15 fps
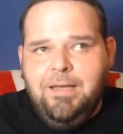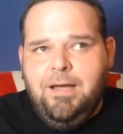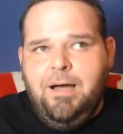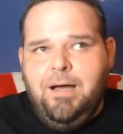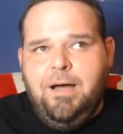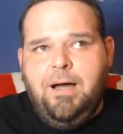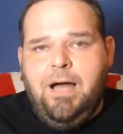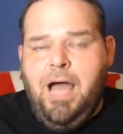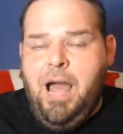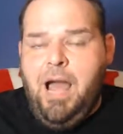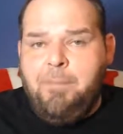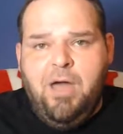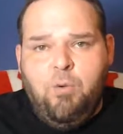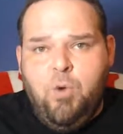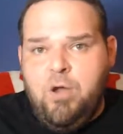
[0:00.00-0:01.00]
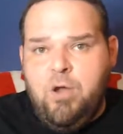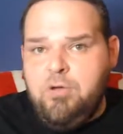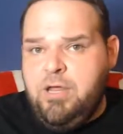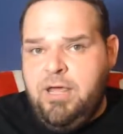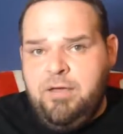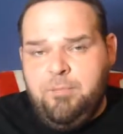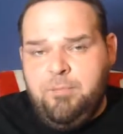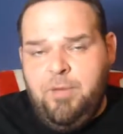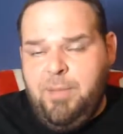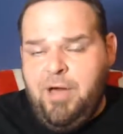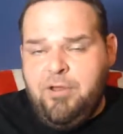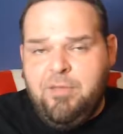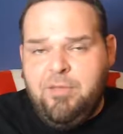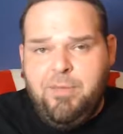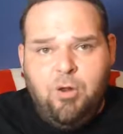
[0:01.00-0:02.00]
I'm not worried
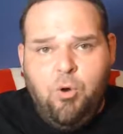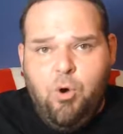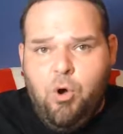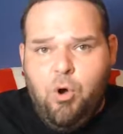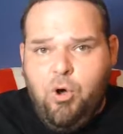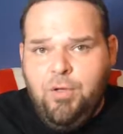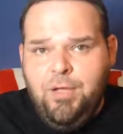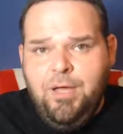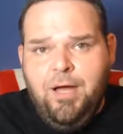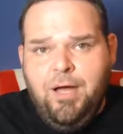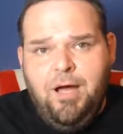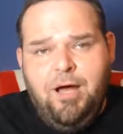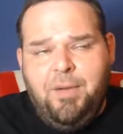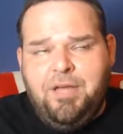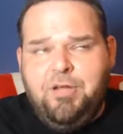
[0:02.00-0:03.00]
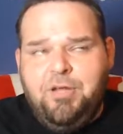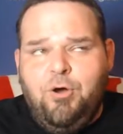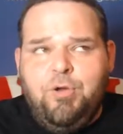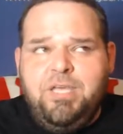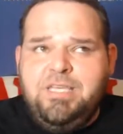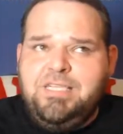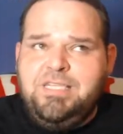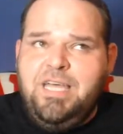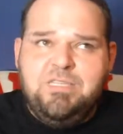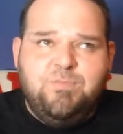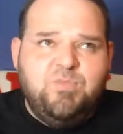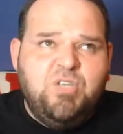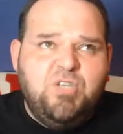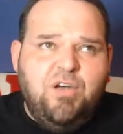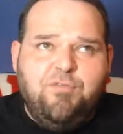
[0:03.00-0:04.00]
about him at all. I know he's had
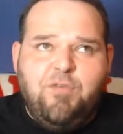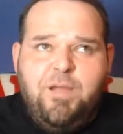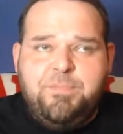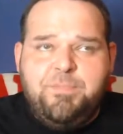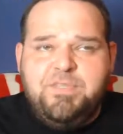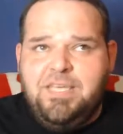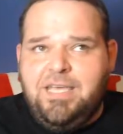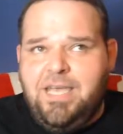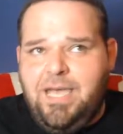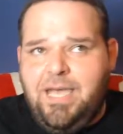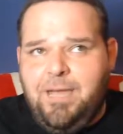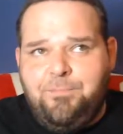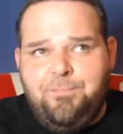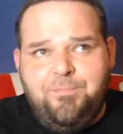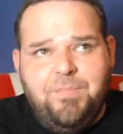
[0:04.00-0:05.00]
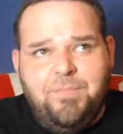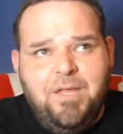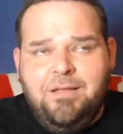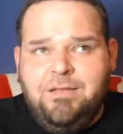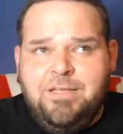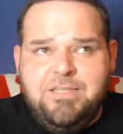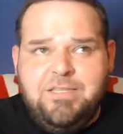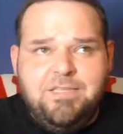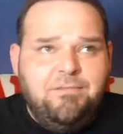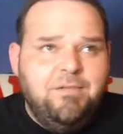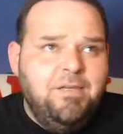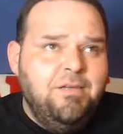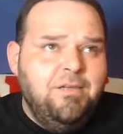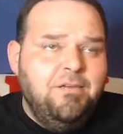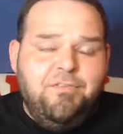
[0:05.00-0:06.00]
some tough reps in camp. Listen,
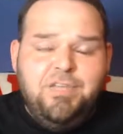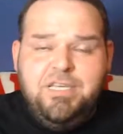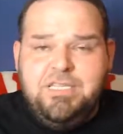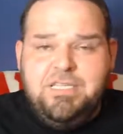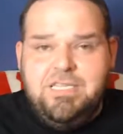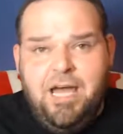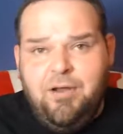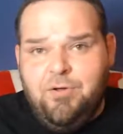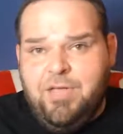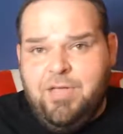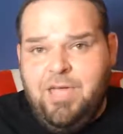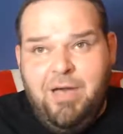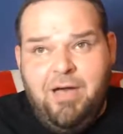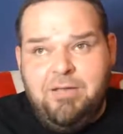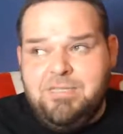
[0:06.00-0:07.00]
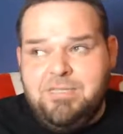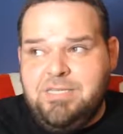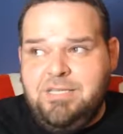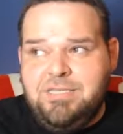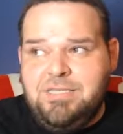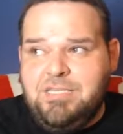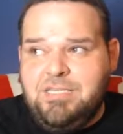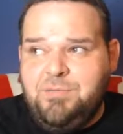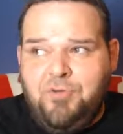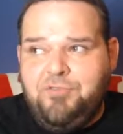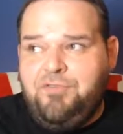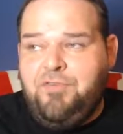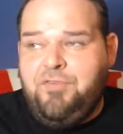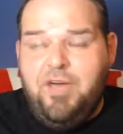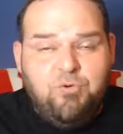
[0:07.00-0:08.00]
Feliciano came out and said this is the
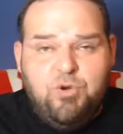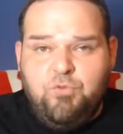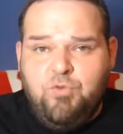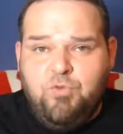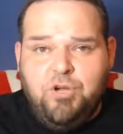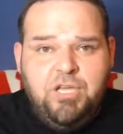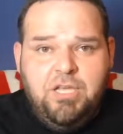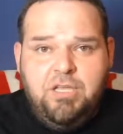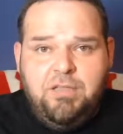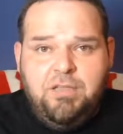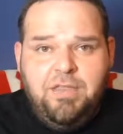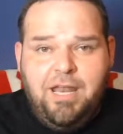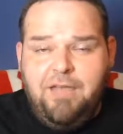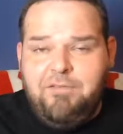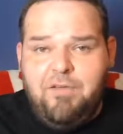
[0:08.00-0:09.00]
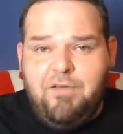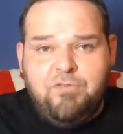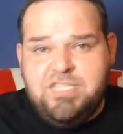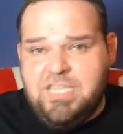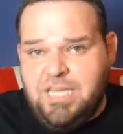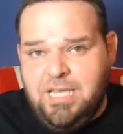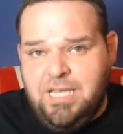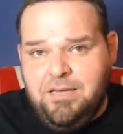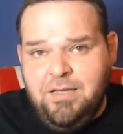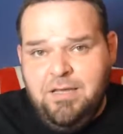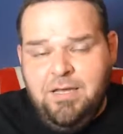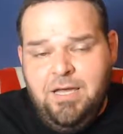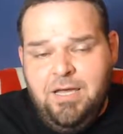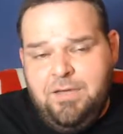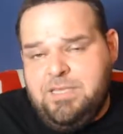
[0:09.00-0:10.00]
most veteran rookie that I've ever seen,
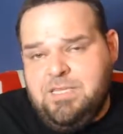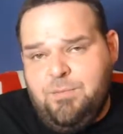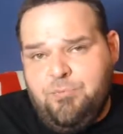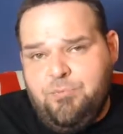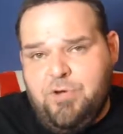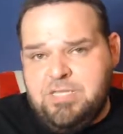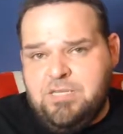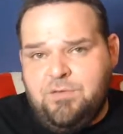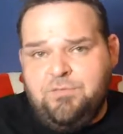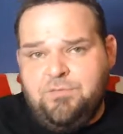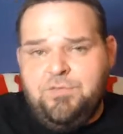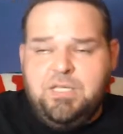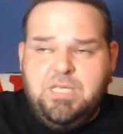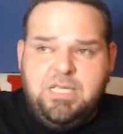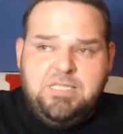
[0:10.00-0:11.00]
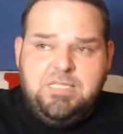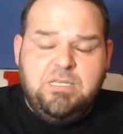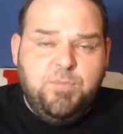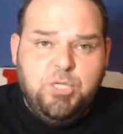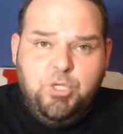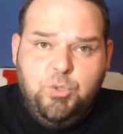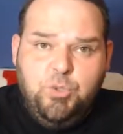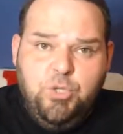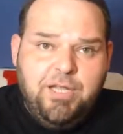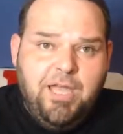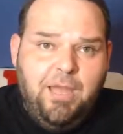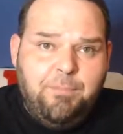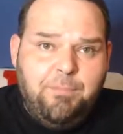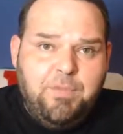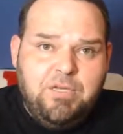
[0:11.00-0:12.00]
and that's impressive. That's something you look
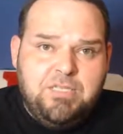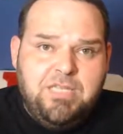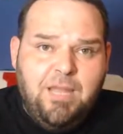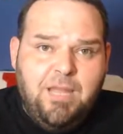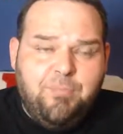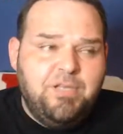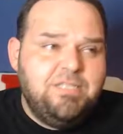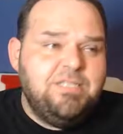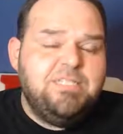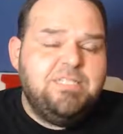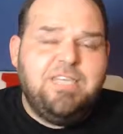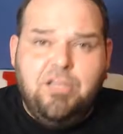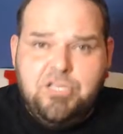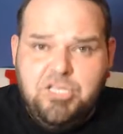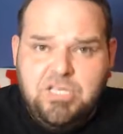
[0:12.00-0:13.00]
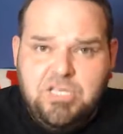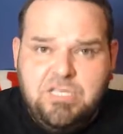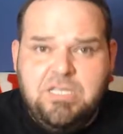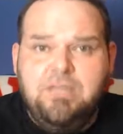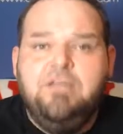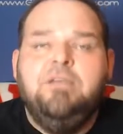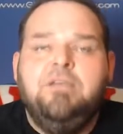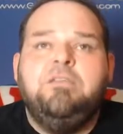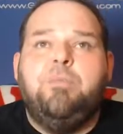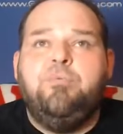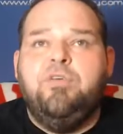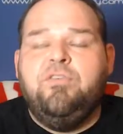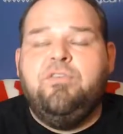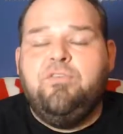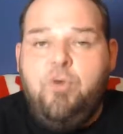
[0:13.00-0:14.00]
at, because that brings intelligence, that
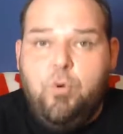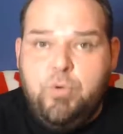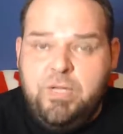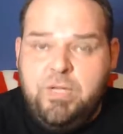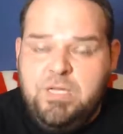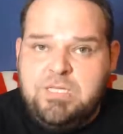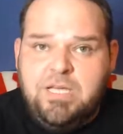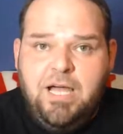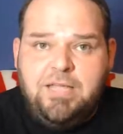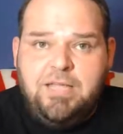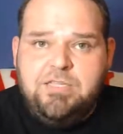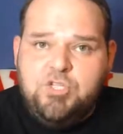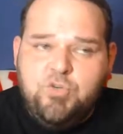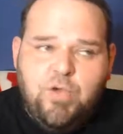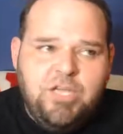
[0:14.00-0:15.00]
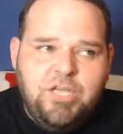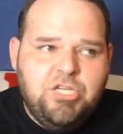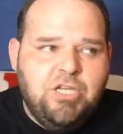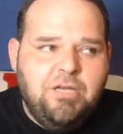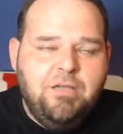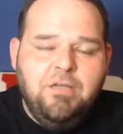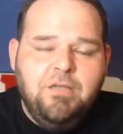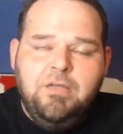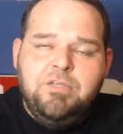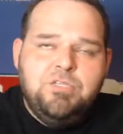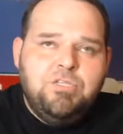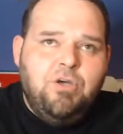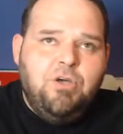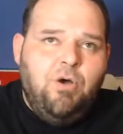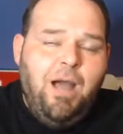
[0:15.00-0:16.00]
brings focus, concentration.
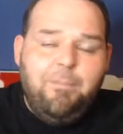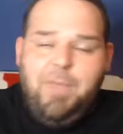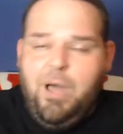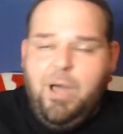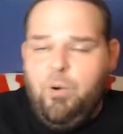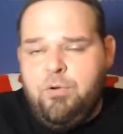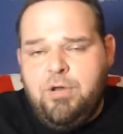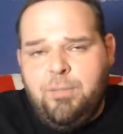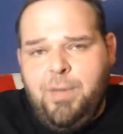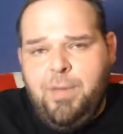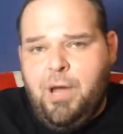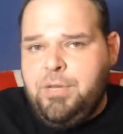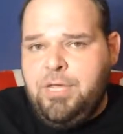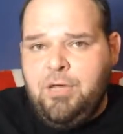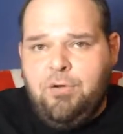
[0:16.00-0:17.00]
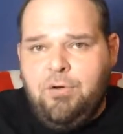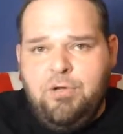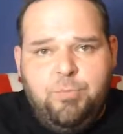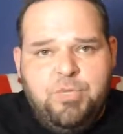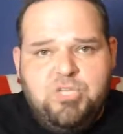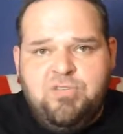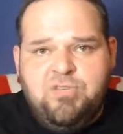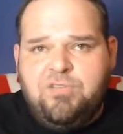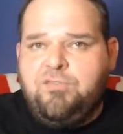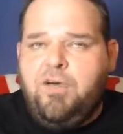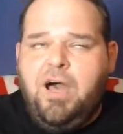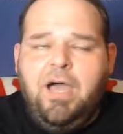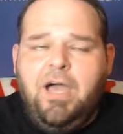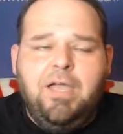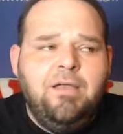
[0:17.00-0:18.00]
So I'm not worried about Neal. He'll be just
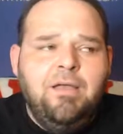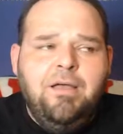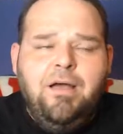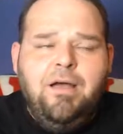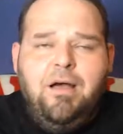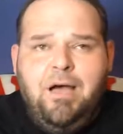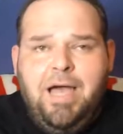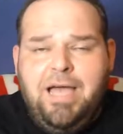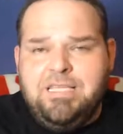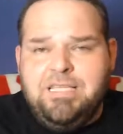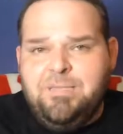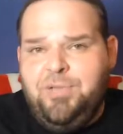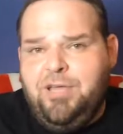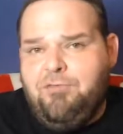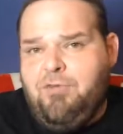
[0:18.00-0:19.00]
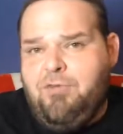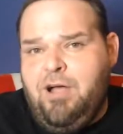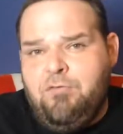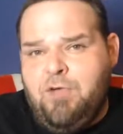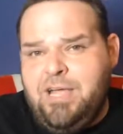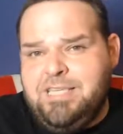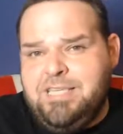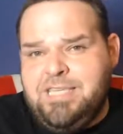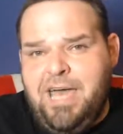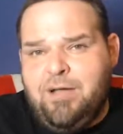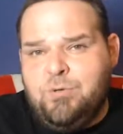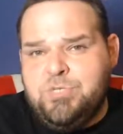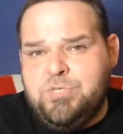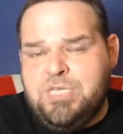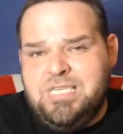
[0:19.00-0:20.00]
fine. Hasn't played right
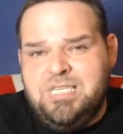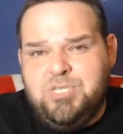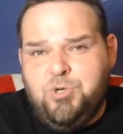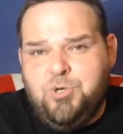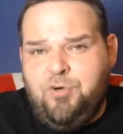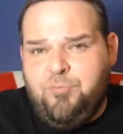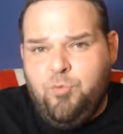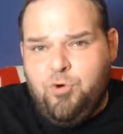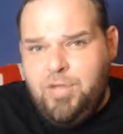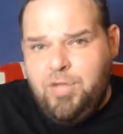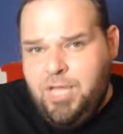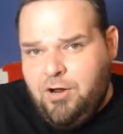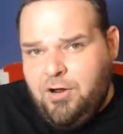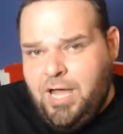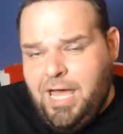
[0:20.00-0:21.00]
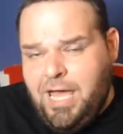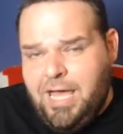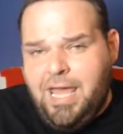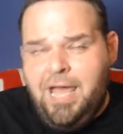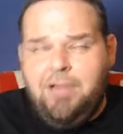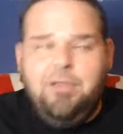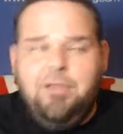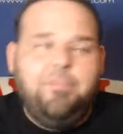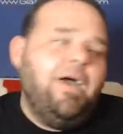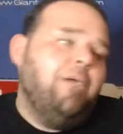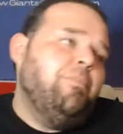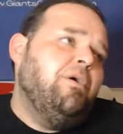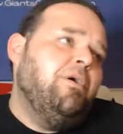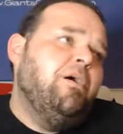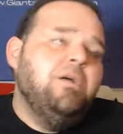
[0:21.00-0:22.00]
tackle since his sophomore year at
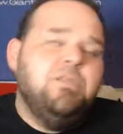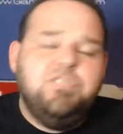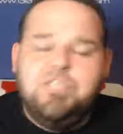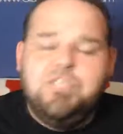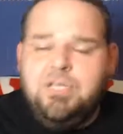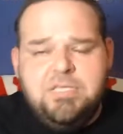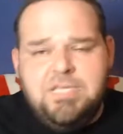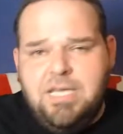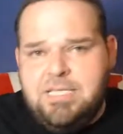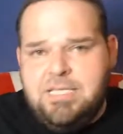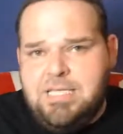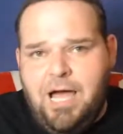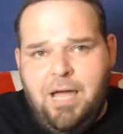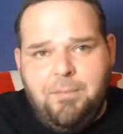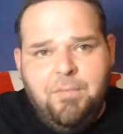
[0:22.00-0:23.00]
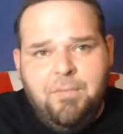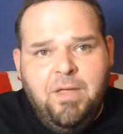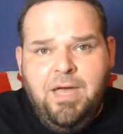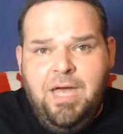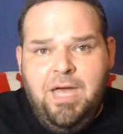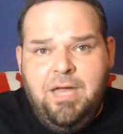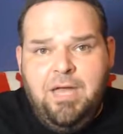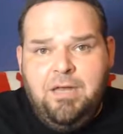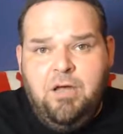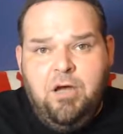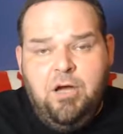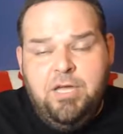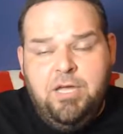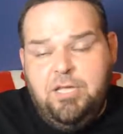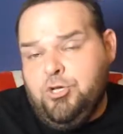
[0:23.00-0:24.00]
Alabama. It's going to take time, and
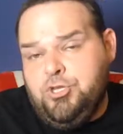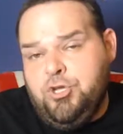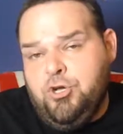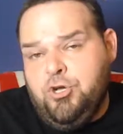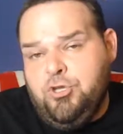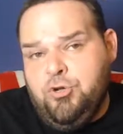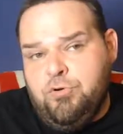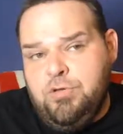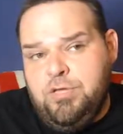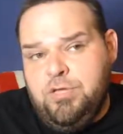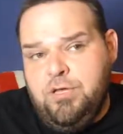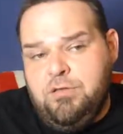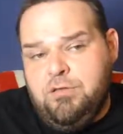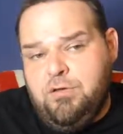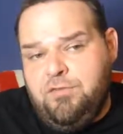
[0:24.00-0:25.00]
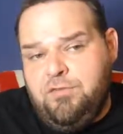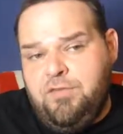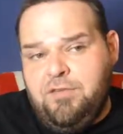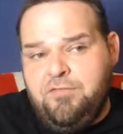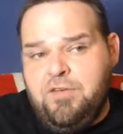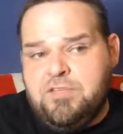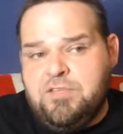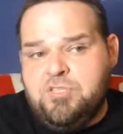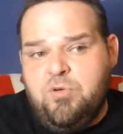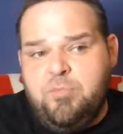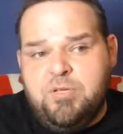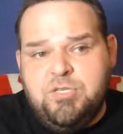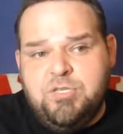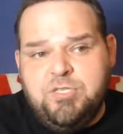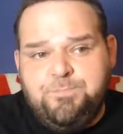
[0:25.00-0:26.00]
he looked good during the FanFest
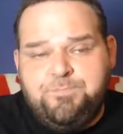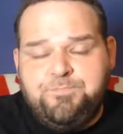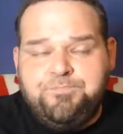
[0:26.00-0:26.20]
scrimmage.